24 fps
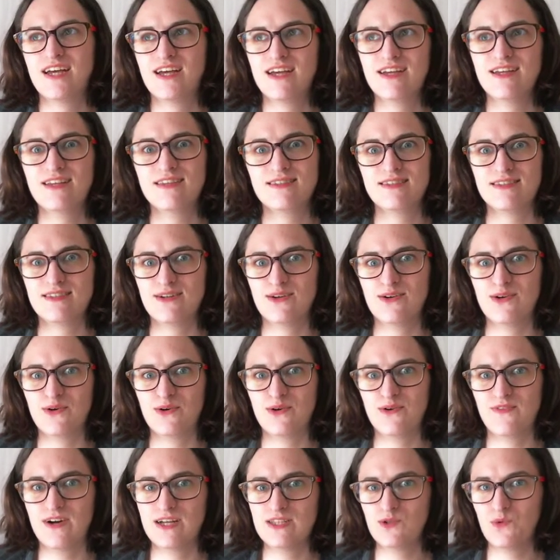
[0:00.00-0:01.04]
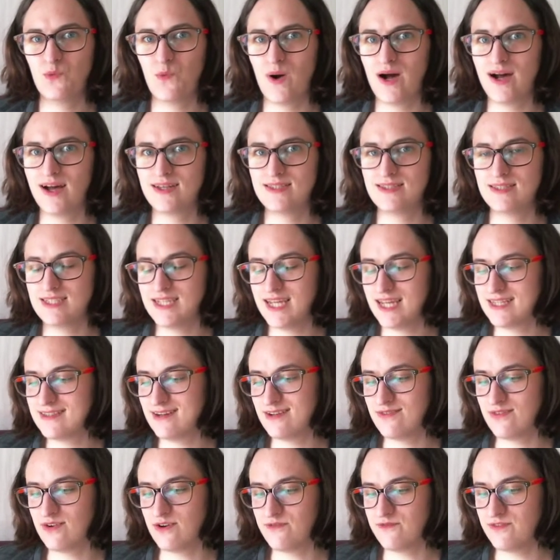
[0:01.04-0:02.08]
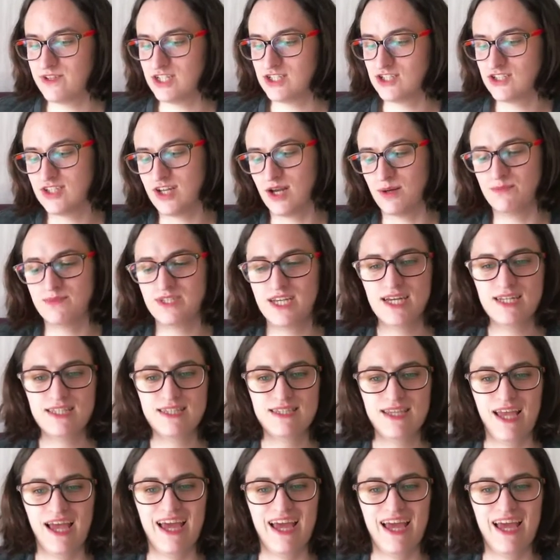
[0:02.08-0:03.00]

So that was yet another finished object,